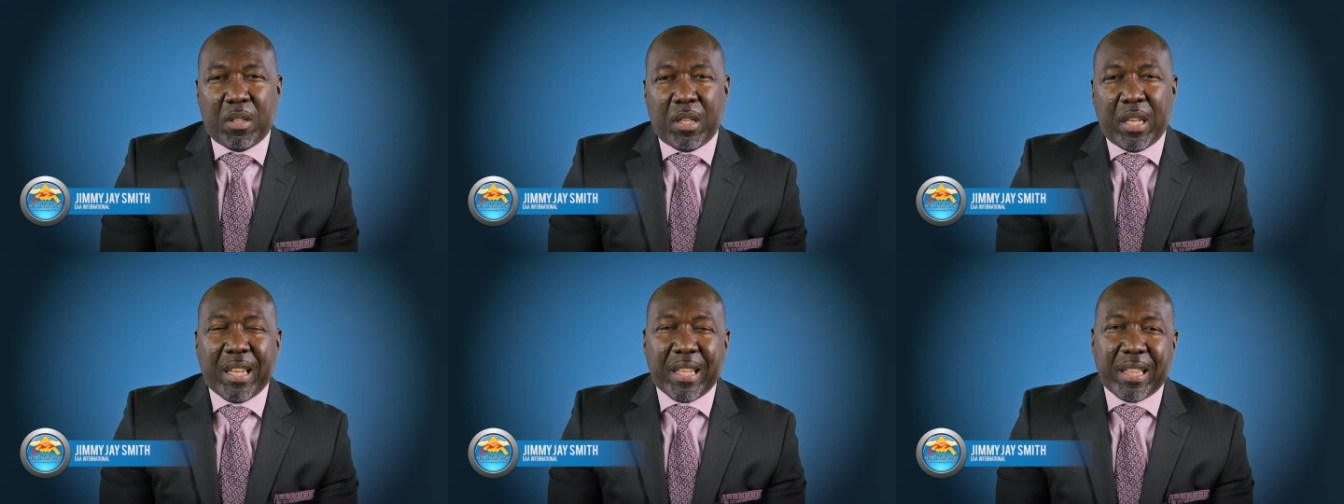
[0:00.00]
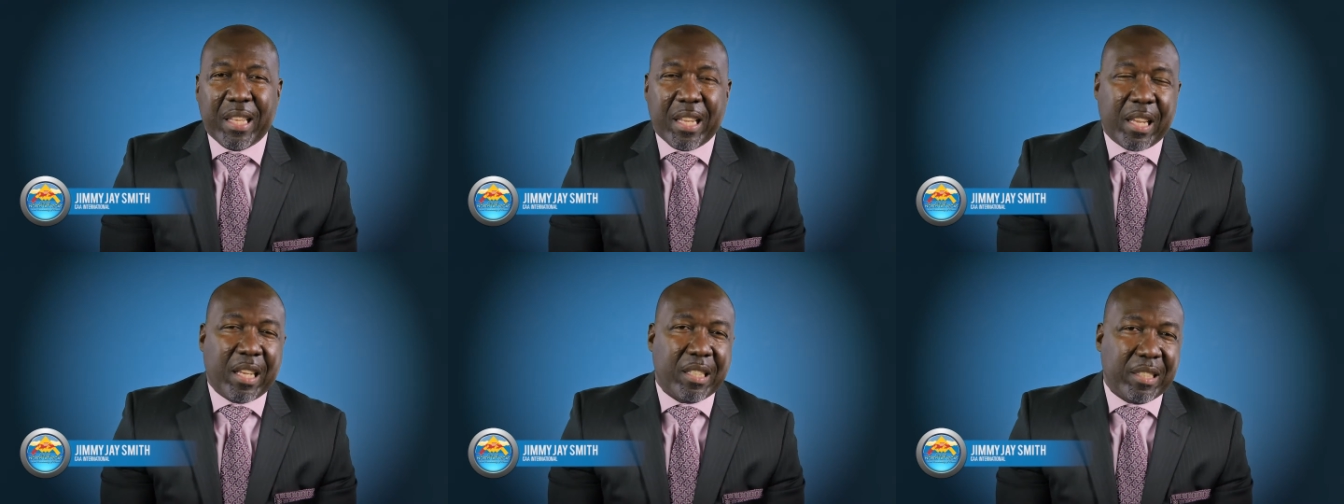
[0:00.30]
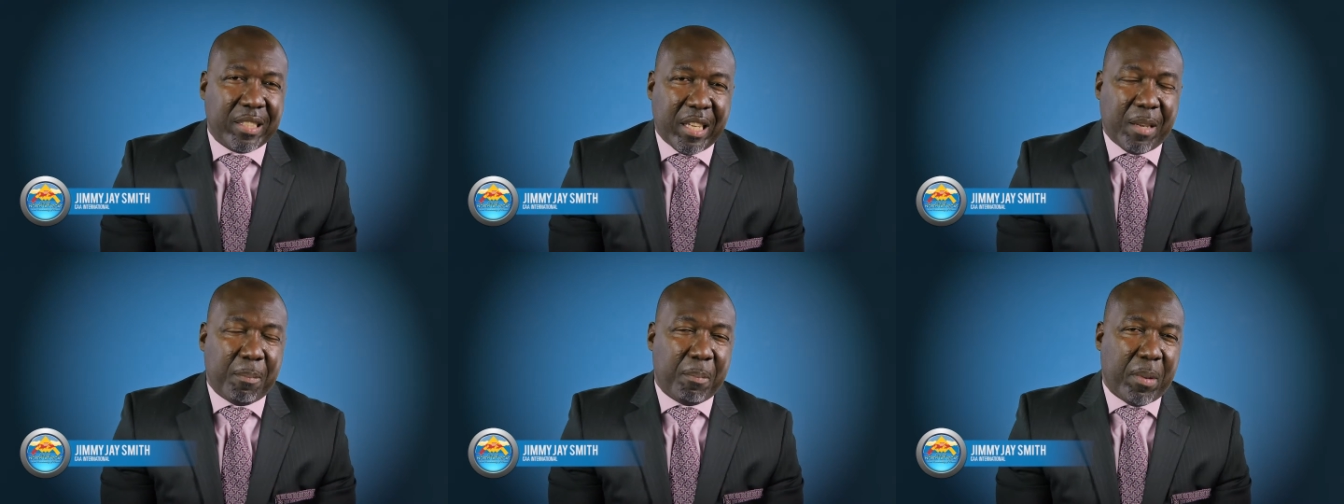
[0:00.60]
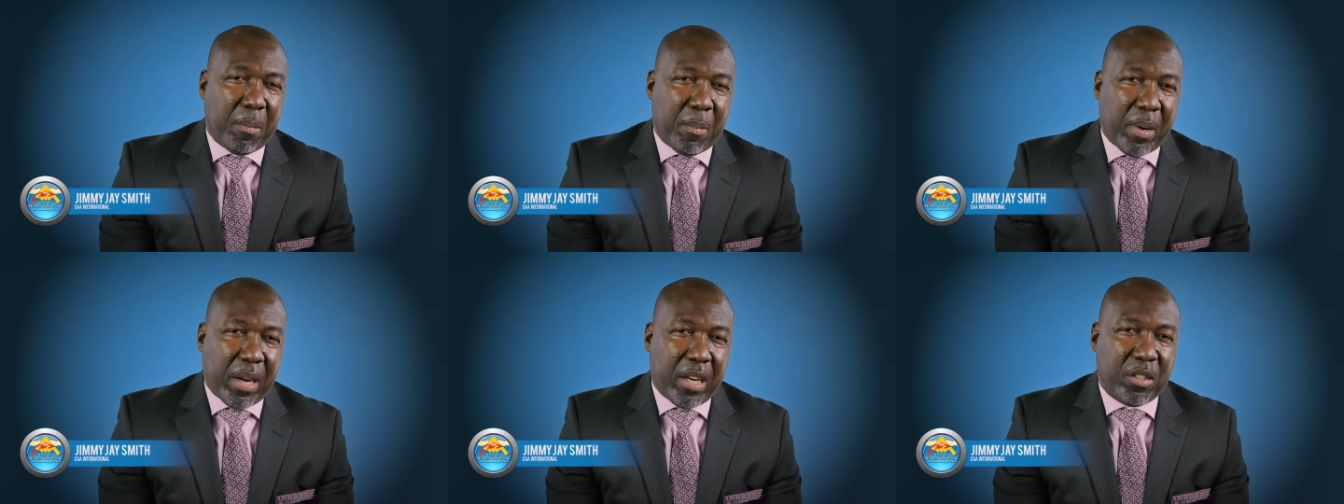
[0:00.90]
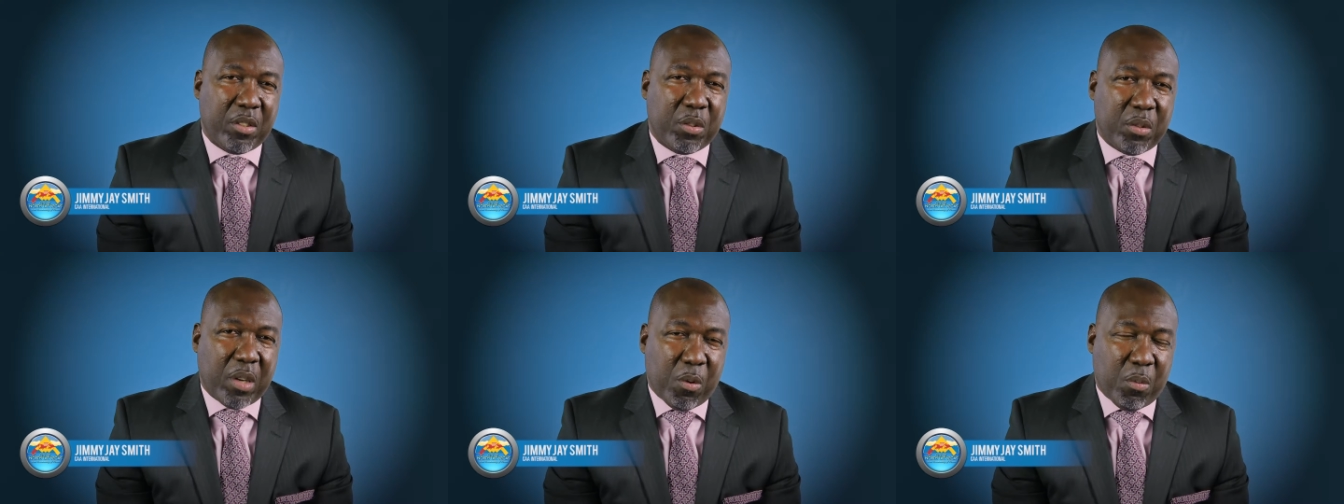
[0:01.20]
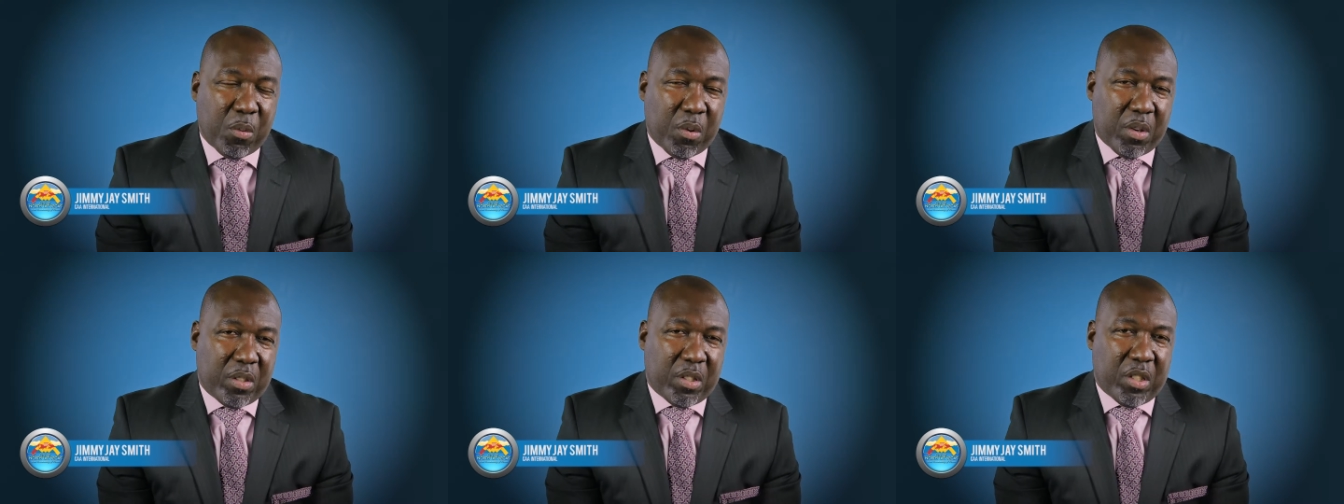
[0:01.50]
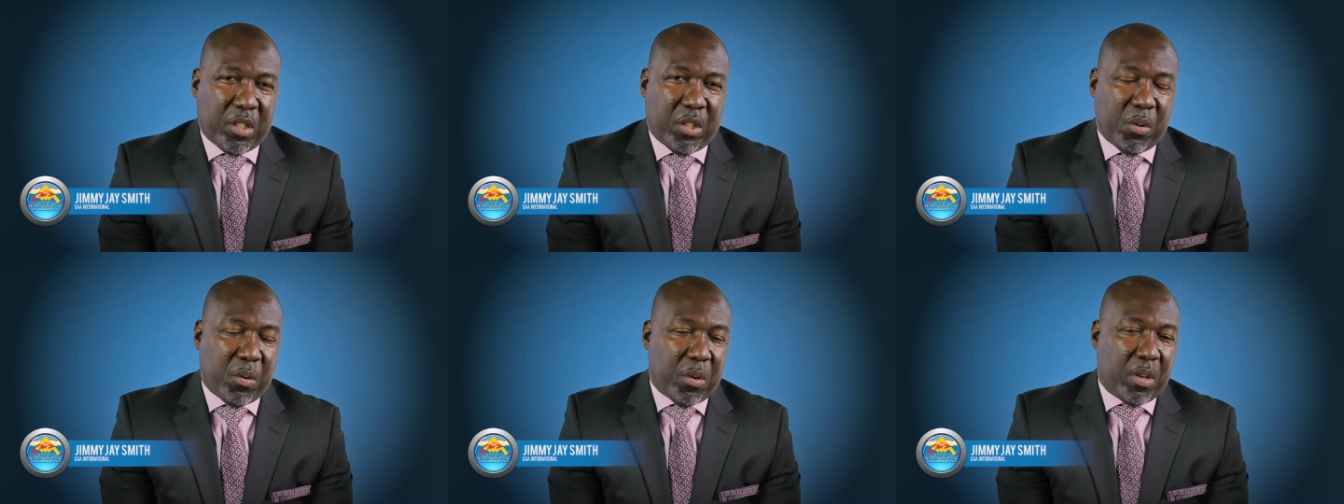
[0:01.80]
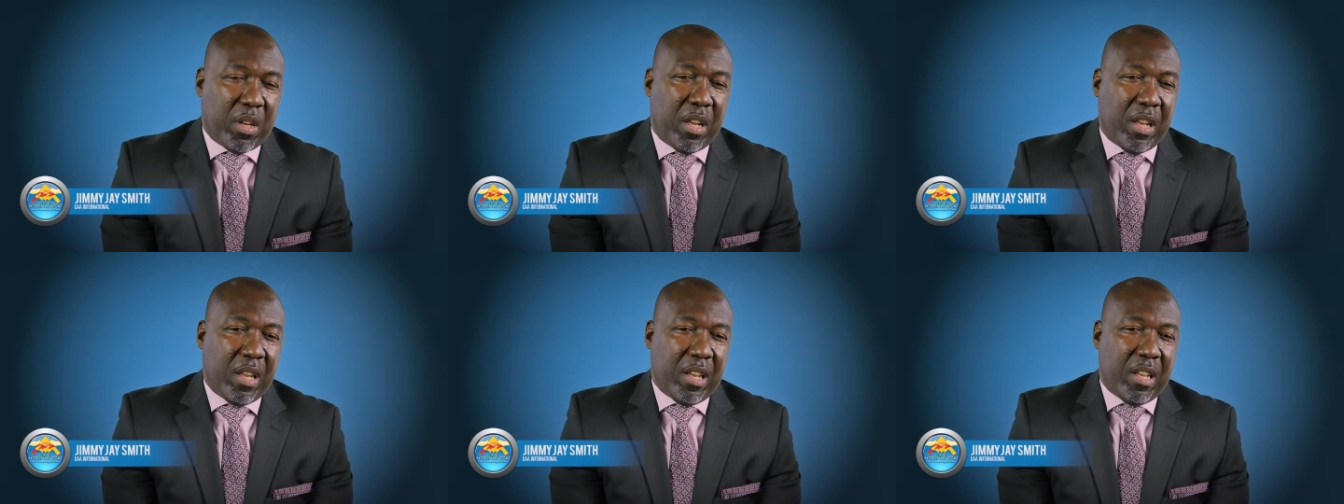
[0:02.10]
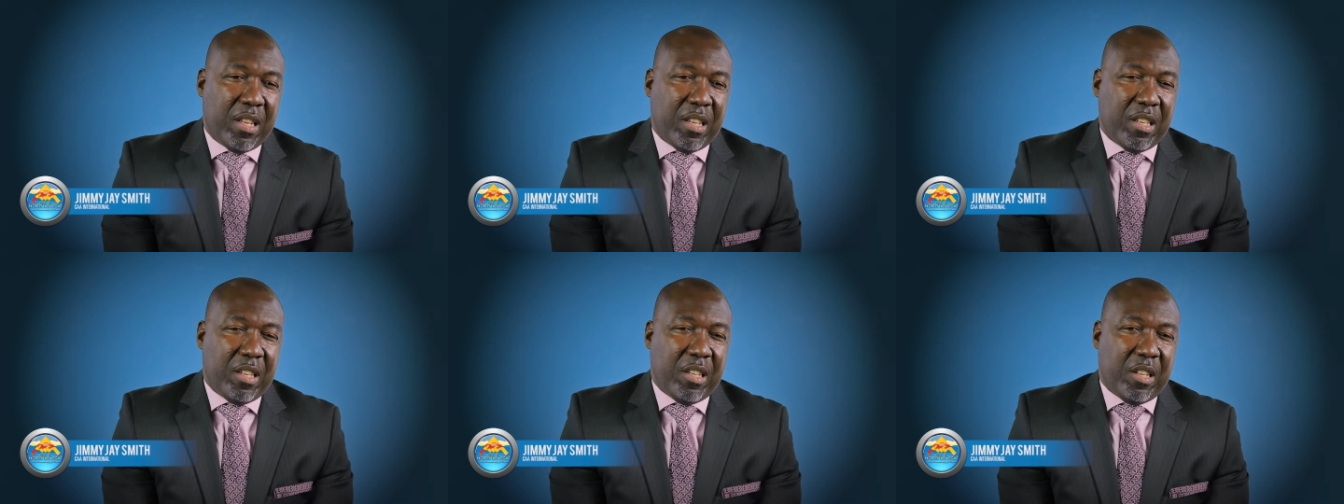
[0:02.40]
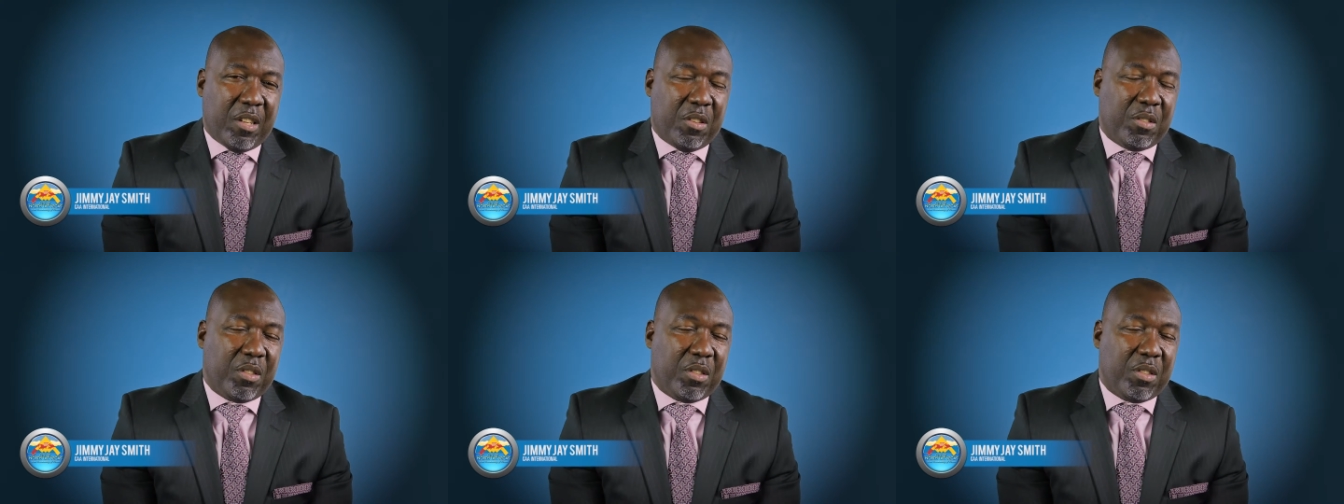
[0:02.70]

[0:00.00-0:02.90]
Anything I set my mind to, I wanted to do it.